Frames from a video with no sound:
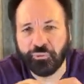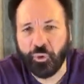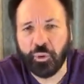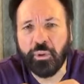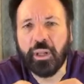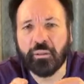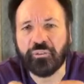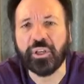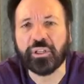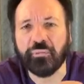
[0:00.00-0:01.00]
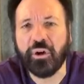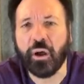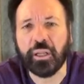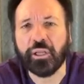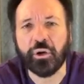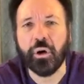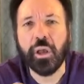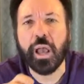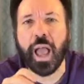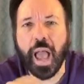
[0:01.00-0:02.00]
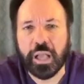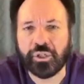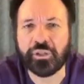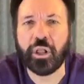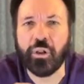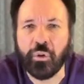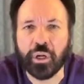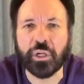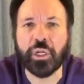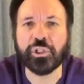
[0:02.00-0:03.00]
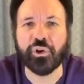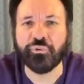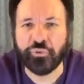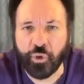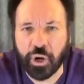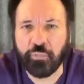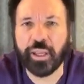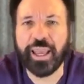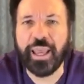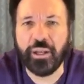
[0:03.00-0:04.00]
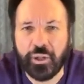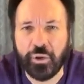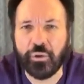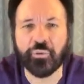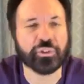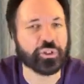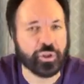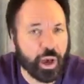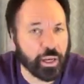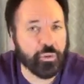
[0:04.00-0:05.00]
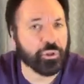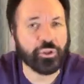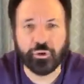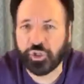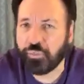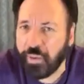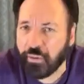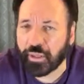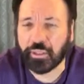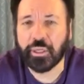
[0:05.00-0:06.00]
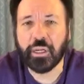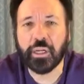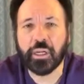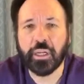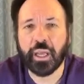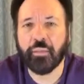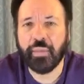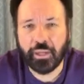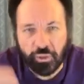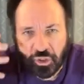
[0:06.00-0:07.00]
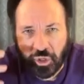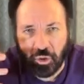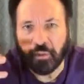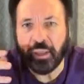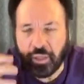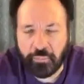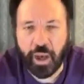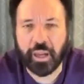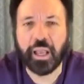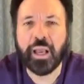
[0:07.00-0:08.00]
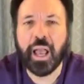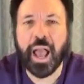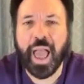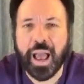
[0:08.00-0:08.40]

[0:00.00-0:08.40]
He'll form the things of God in you. Ask the Lord to form in you, starting with your spirit, and then your soul, and then your body,